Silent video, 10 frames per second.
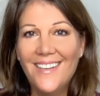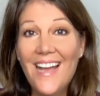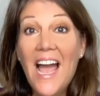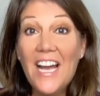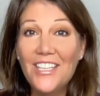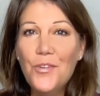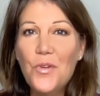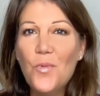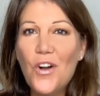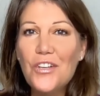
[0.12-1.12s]
Hello and
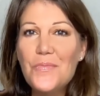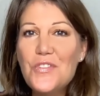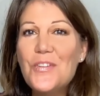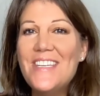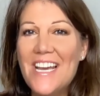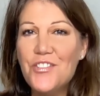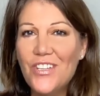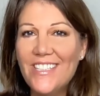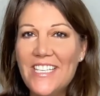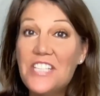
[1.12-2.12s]
welcome to
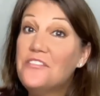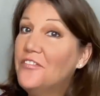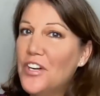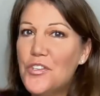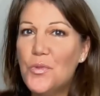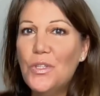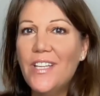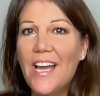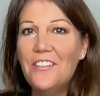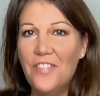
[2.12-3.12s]
Naturaledy's Virtual
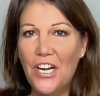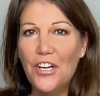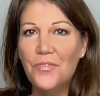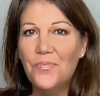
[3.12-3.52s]
Lightfair.